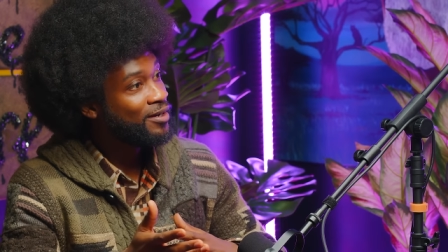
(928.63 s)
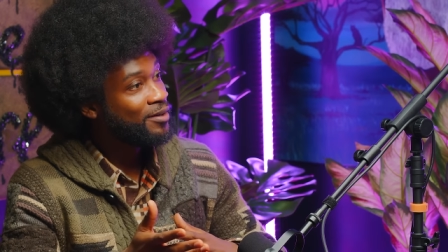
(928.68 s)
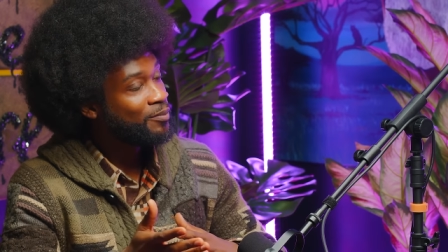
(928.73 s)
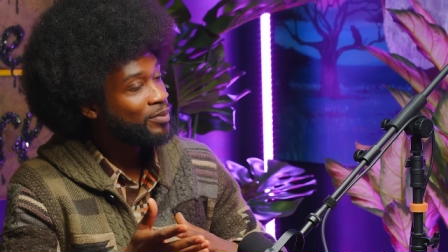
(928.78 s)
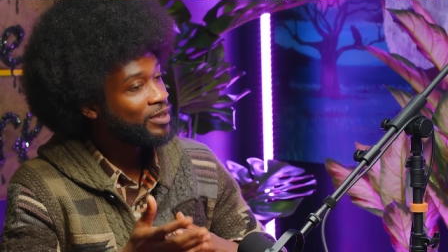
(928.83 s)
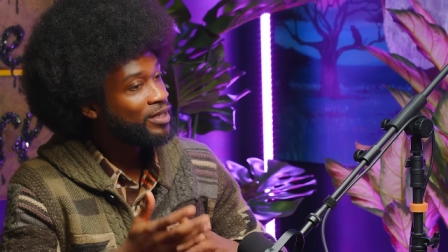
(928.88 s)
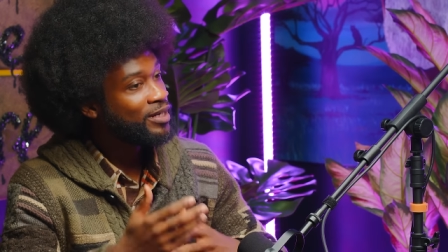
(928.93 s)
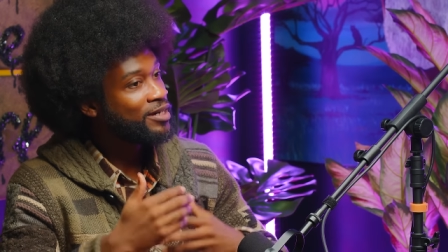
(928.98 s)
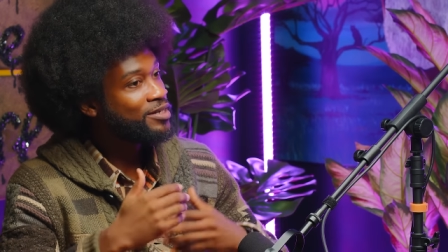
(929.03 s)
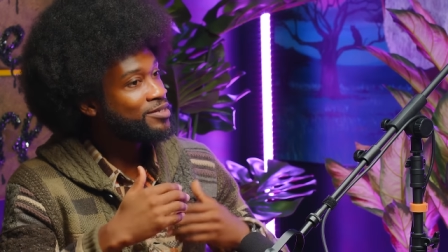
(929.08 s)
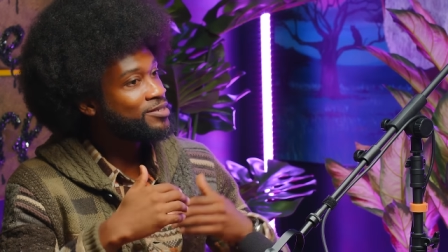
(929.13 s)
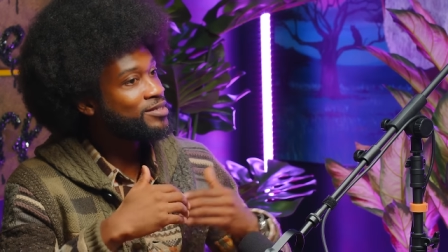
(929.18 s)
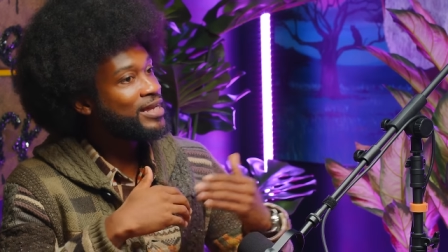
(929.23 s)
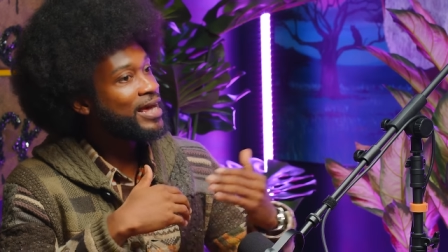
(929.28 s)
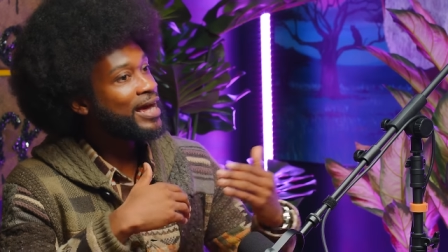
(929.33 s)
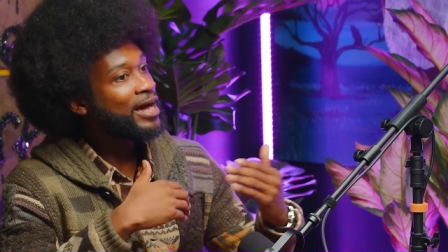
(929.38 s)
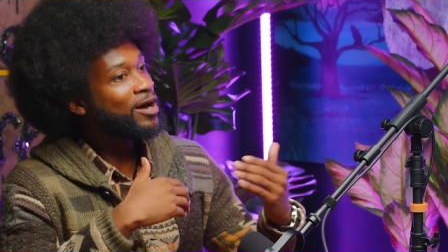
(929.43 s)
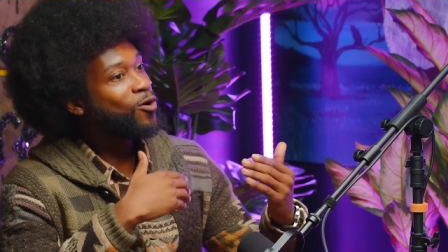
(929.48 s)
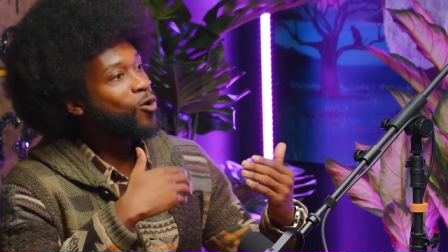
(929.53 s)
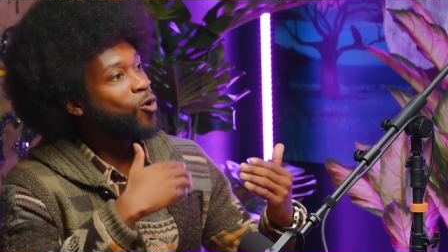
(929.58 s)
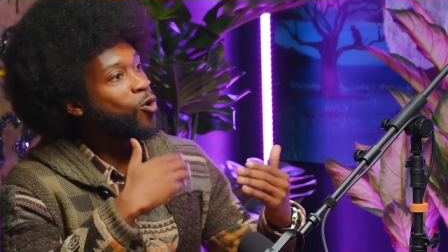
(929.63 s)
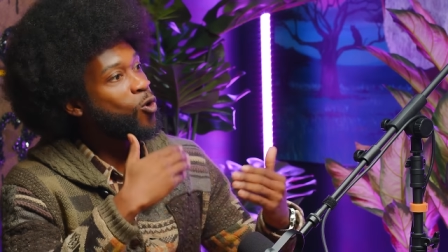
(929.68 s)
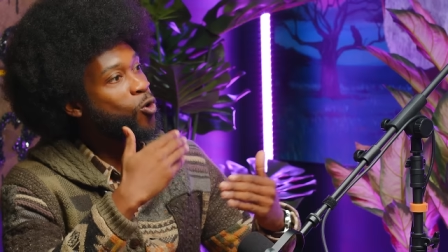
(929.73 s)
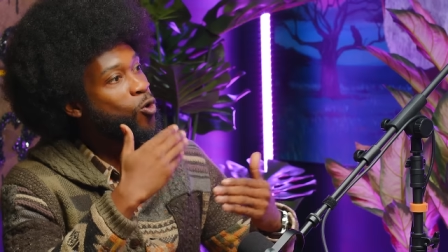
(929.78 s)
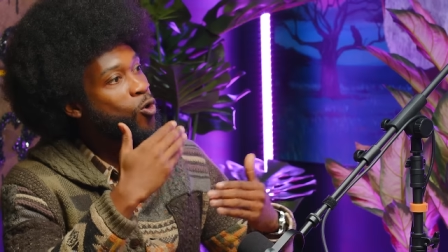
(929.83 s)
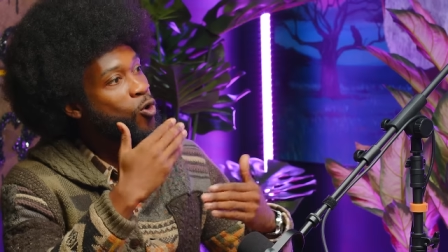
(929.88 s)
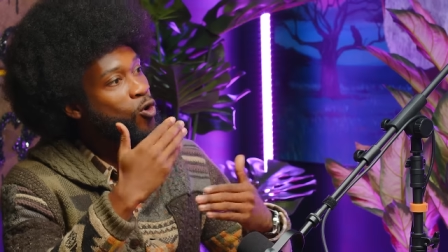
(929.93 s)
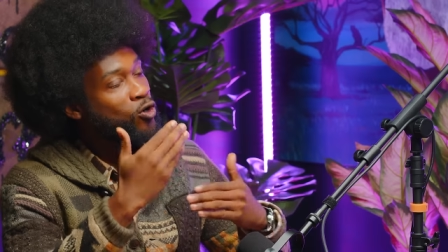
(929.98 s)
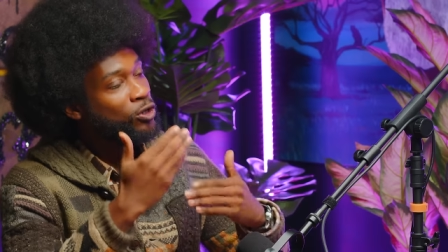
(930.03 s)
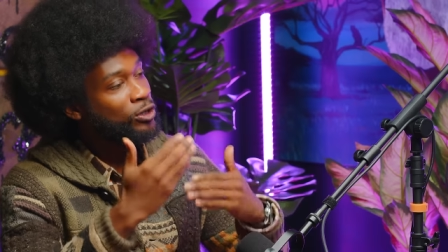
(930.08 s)
because now
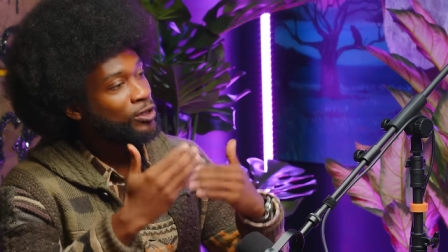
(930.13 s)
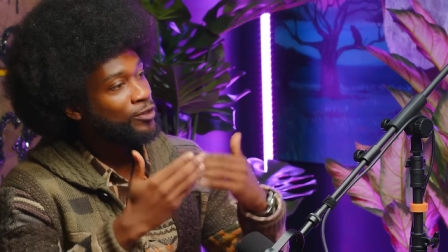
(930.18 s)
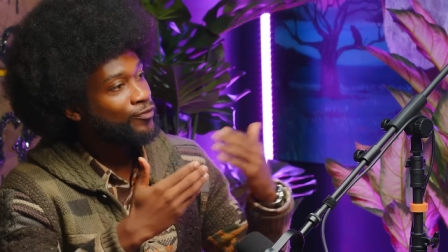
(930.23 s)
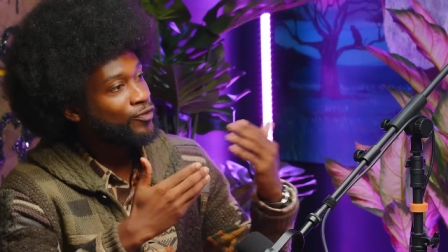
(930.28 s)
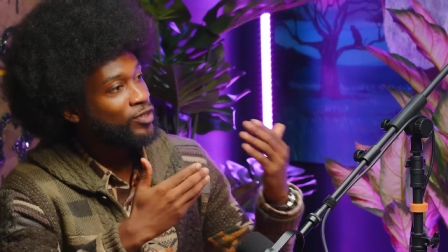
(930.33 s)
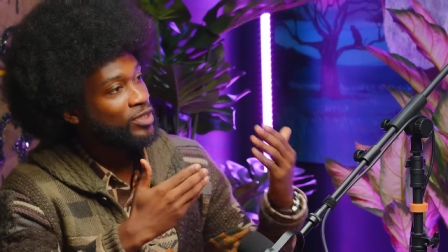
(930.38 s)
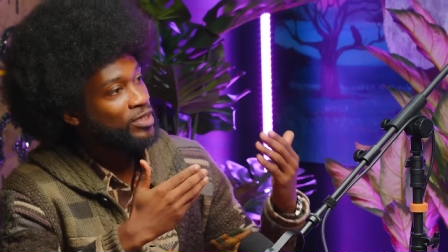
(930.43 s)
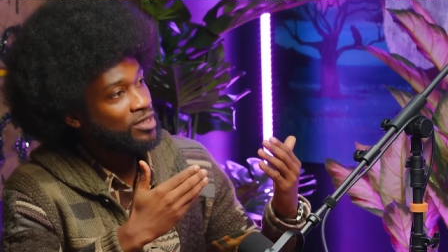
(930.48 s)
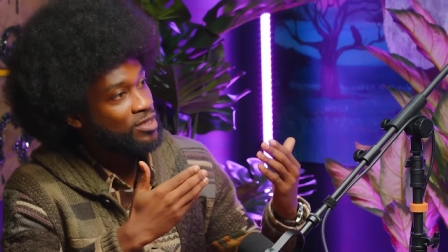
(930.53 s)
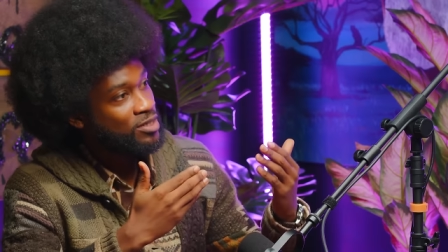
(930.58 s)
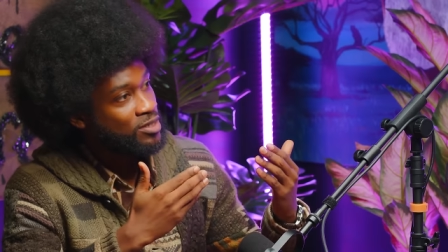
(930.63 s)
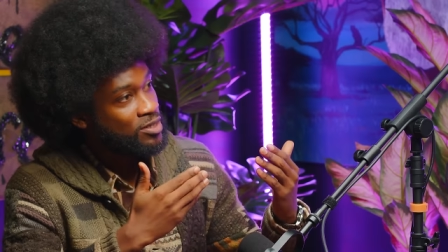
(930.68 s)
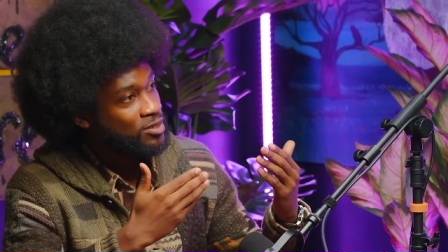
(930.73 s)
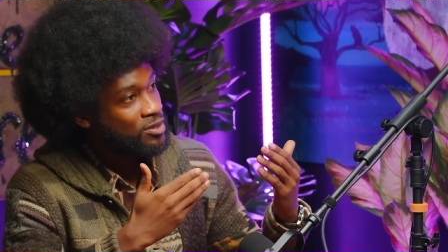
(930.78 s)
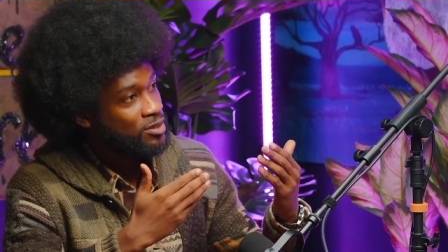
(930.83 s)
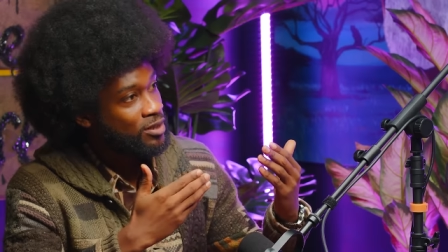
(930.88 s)
all of these